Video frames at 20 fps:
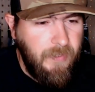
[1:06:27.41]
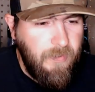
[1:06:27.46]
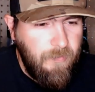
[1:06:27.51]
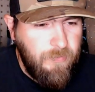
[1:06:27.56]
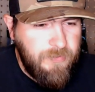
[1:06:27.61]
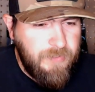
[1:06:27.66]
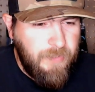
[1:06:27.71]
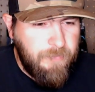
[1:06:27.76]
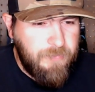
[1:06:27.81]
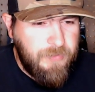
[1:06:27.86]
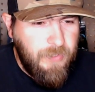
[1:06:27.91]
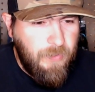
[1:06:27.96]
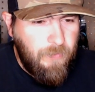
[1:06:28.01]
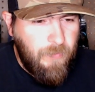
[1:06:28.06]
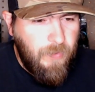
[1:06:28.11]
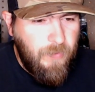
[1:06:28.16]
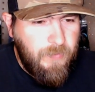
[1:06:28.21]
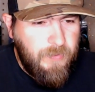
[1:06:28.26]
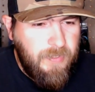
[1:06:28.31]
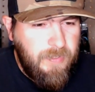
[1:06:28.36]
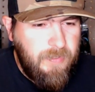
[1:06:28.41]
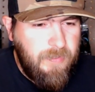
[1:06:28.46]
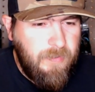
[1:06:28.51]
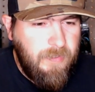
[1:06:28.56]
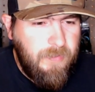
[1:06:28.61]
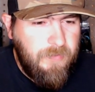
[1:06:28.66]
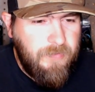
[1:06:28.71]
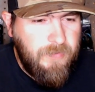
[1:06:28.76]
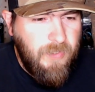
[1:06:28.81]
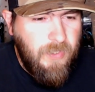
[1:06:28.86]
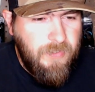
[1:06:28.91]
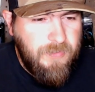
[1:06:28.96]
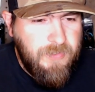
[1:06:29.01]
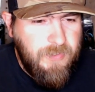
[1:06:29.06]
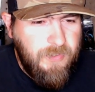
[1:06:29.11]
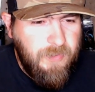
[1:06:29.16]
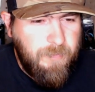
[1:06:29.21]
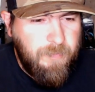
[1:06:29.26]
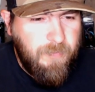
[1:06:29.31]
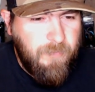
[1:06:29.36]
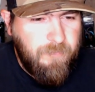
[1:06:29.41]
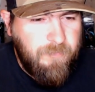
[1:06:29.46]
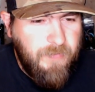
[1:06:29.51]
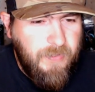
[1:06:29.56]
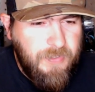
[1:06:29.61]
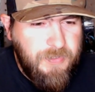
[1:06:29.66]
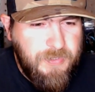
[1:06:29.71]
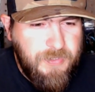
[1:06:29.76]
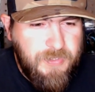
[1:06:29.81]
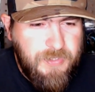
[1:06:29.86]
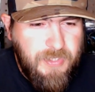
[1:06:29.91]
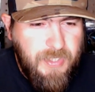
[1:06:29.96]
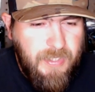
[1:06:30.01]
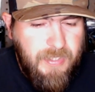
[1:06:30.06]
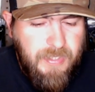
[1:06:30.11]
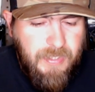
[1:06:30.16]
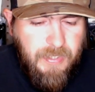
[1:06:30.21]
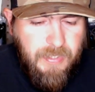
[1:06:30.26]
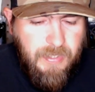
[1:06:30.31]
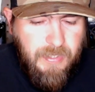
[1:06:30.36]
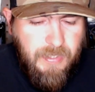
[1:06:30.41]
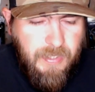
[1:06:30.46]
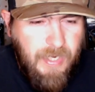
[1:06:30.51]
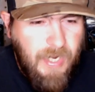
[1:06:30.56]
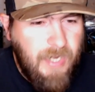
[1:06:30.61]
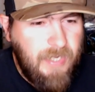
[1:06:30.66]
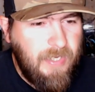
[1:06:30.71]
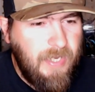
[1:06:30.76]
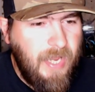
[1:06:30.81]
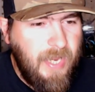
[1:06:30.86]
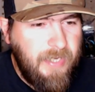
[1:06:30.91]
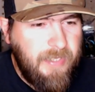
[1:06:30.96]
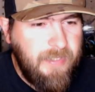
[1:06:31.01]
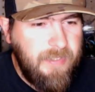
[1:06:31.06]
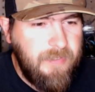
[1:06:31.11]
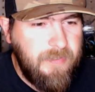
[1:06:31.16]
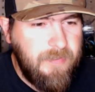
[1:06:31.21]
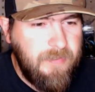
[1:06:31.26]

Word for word: What's up, Joe Loki? Thoughts on the Perfection shaky head? I like it.